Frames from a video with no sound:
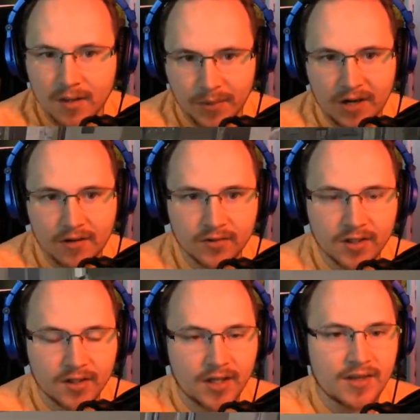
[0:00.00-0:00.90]

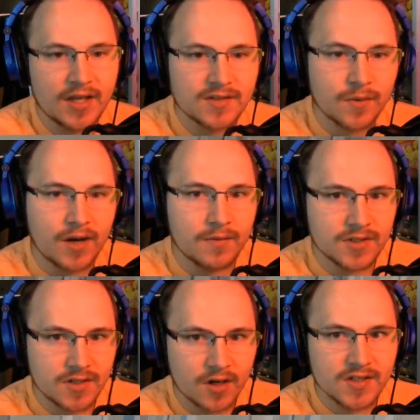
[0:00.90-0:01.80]
Comparatively, like, that's when I
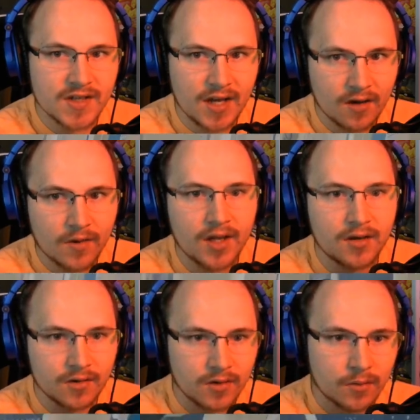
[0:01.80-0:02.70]
would start saying, okay,
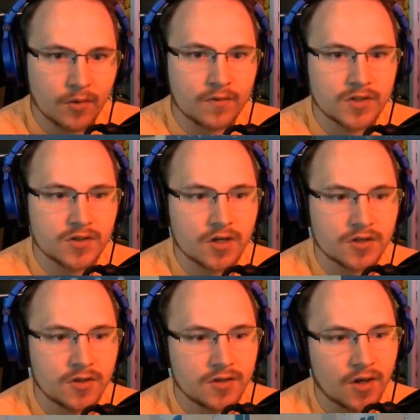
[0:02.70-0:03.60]
you're more of a
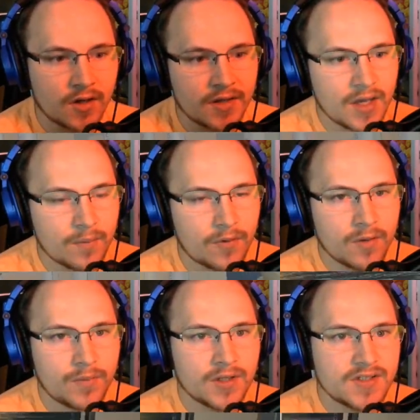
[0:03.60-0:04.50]
structured adult at that
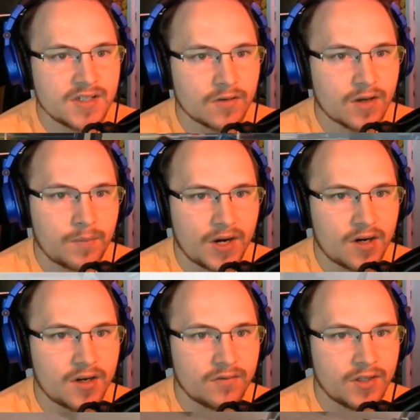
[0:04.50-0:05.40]
point. But still,
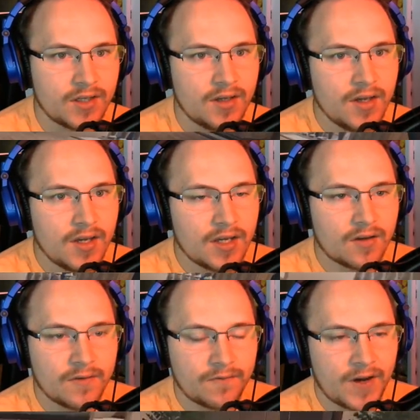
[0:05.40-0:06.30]
comparatively,
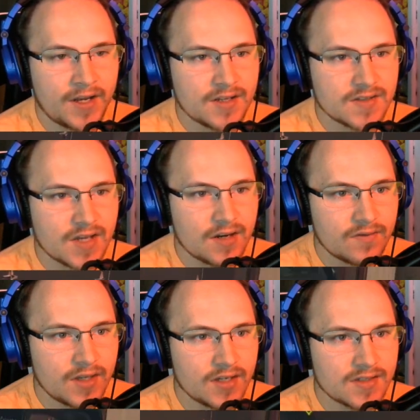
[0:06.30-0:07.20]
on the finance side
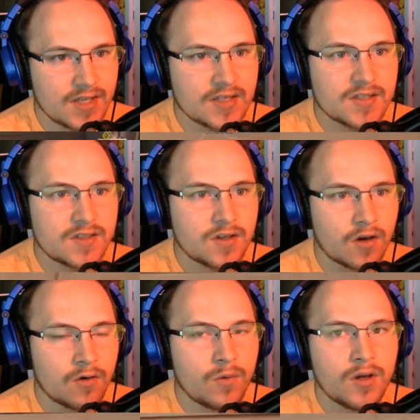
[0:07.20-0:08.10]
of things, that's
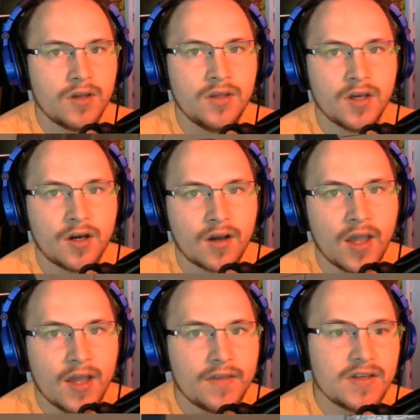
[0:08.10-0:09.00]
so young.
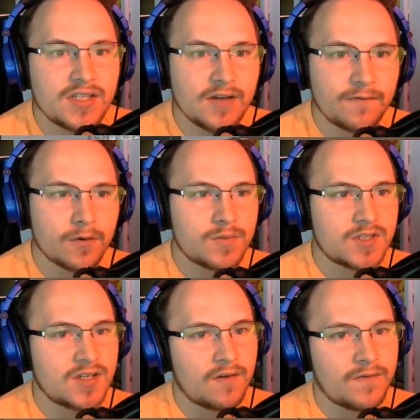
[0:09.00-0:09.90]
And then TeeFoo
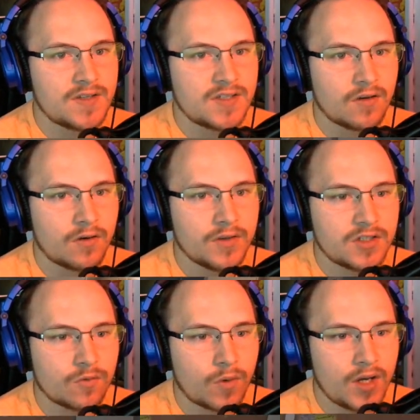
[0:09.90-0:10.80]
himself is still only
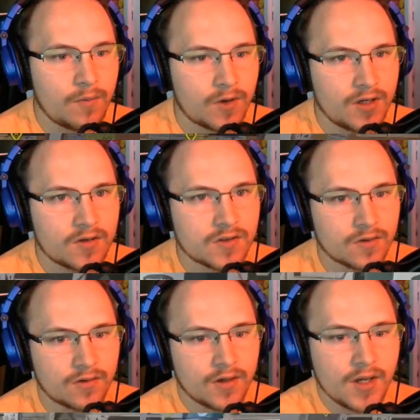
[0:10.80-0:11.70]
21 years
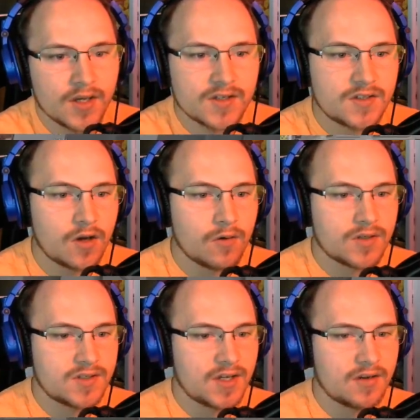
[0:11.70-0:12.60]
old.
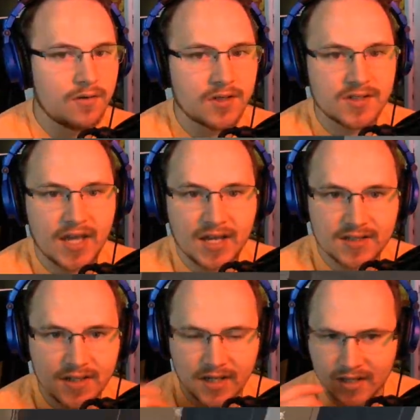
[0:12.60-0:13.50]
Stokes, who does
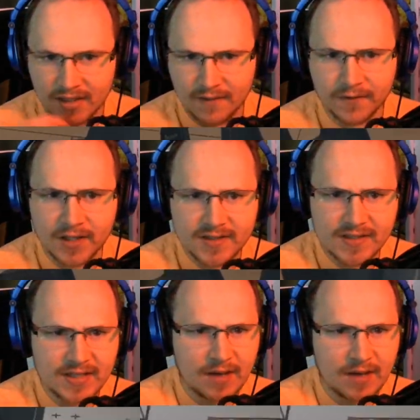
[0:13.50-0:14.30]
casting, and I think Flynn's